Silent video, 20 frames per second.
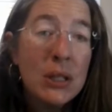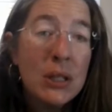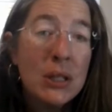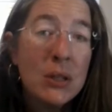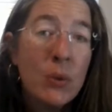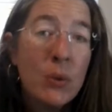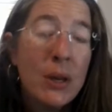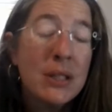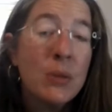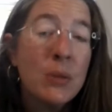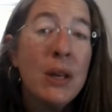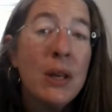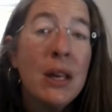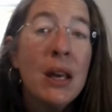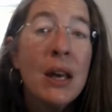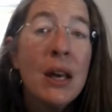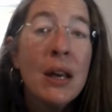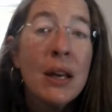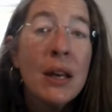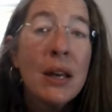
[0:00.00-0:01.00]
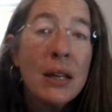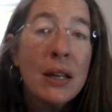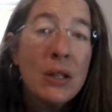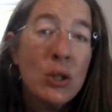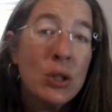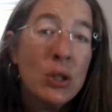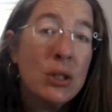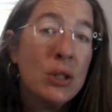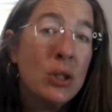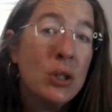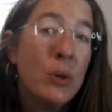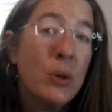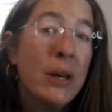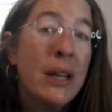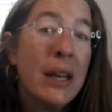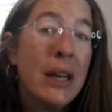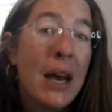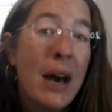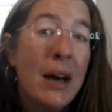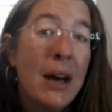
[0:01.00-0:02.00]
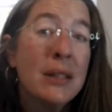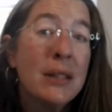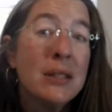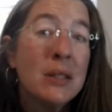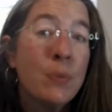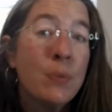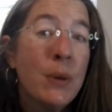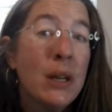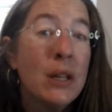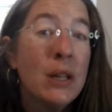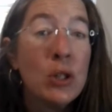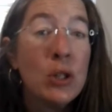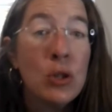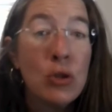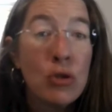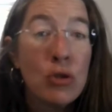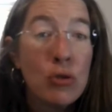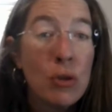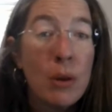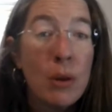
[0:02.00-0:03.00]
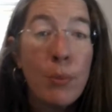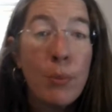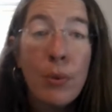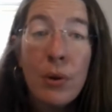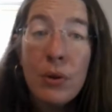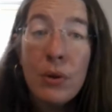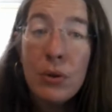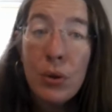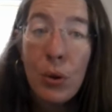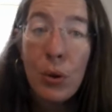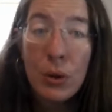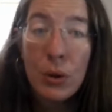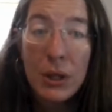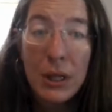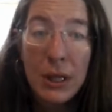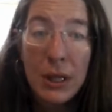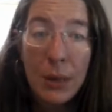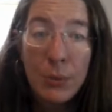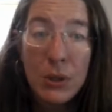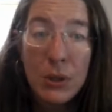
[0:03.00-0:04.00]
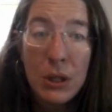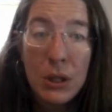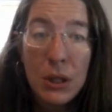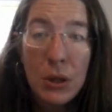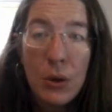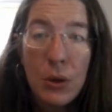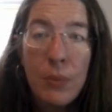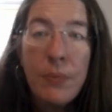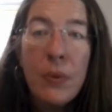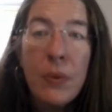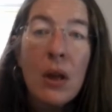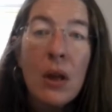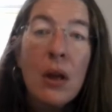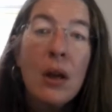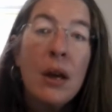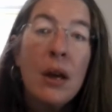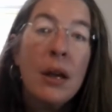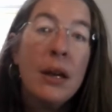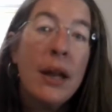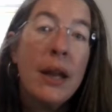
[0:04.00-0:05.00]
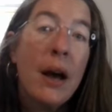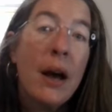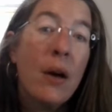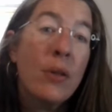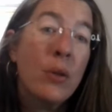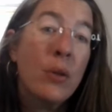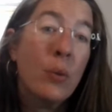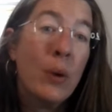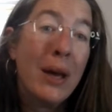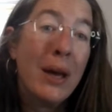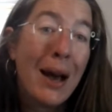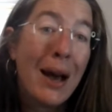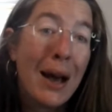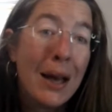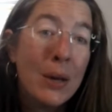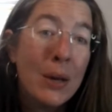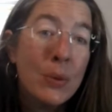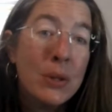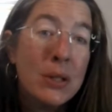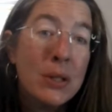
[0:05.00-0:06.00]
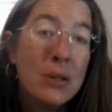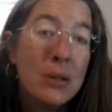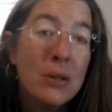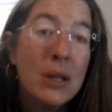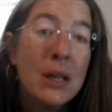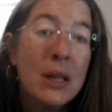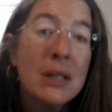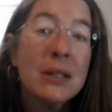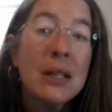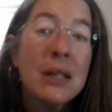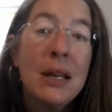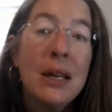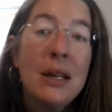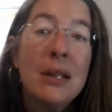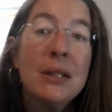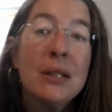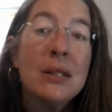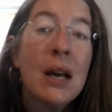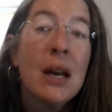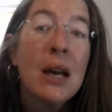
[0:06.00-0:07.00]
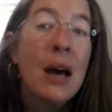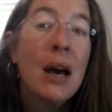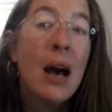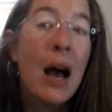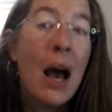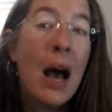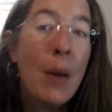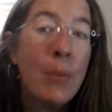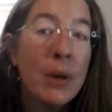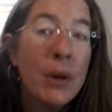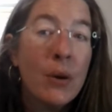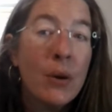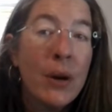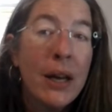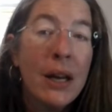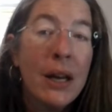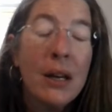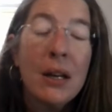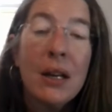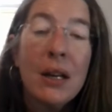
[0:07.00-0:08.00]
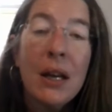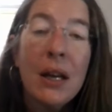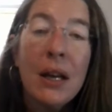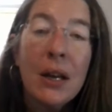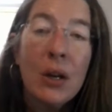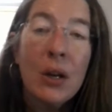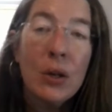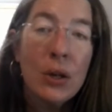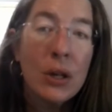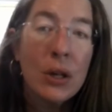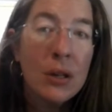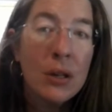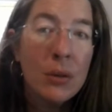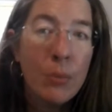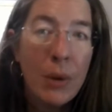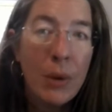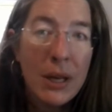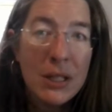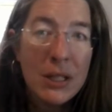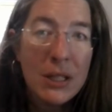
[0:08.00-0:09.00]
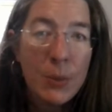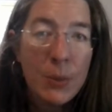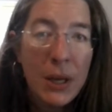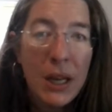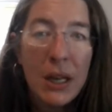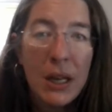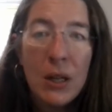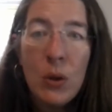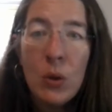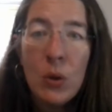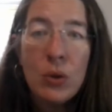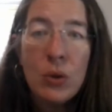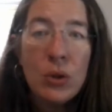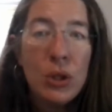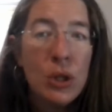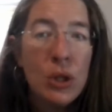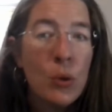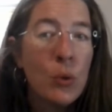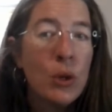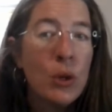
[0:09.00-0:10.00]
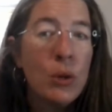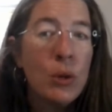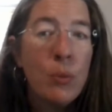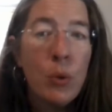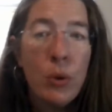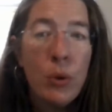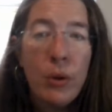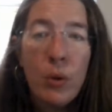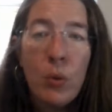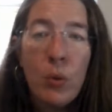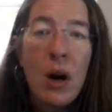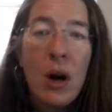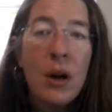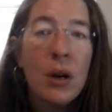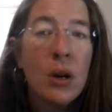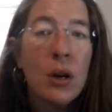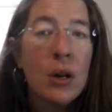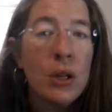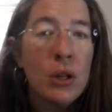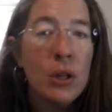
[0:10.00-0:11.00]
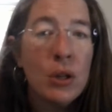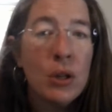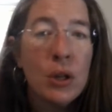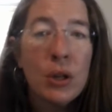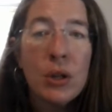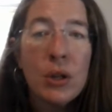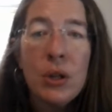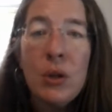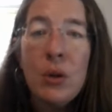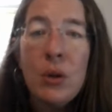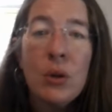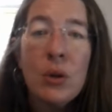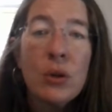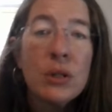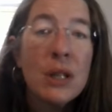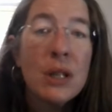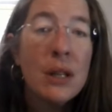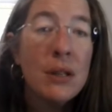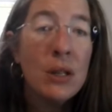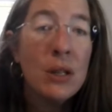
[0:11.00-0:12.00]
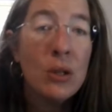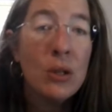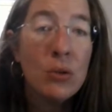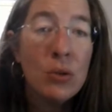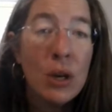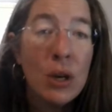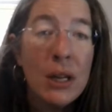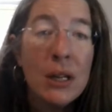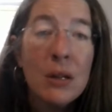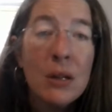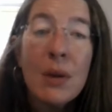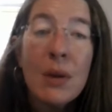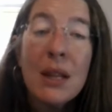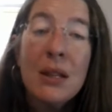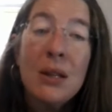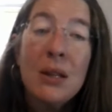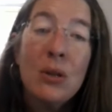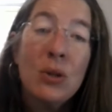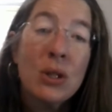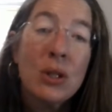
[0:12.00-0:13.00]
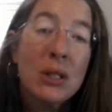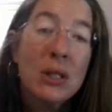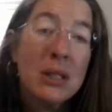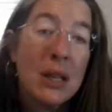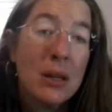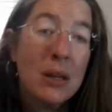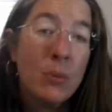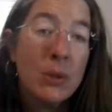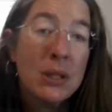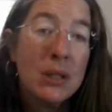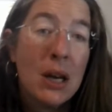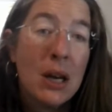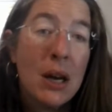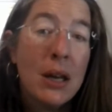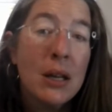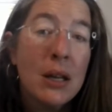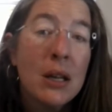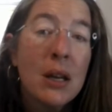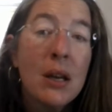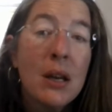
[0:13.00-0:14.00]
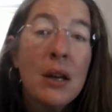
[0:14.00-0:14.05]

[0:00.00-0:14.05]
in this recipe and just do it as spinach and shrimp. Totally up to you. Now, the way I would do this is I'm going to go ahead and cook my spaghetti noodles. You know, you boil water, you cook the noodles, and then you drain them, and then you just set them aside.